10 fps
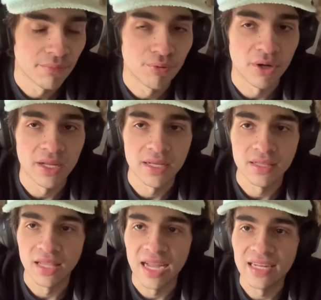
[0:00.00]
pretty
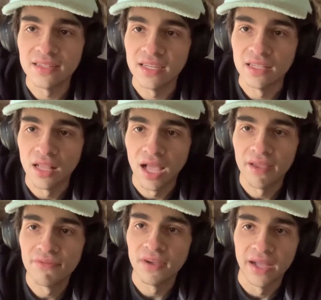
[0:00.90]
late in
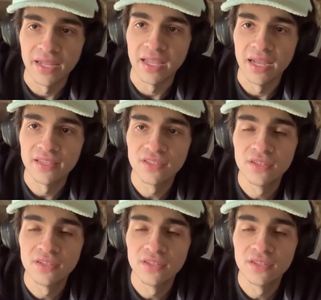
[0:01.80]
life, I guess.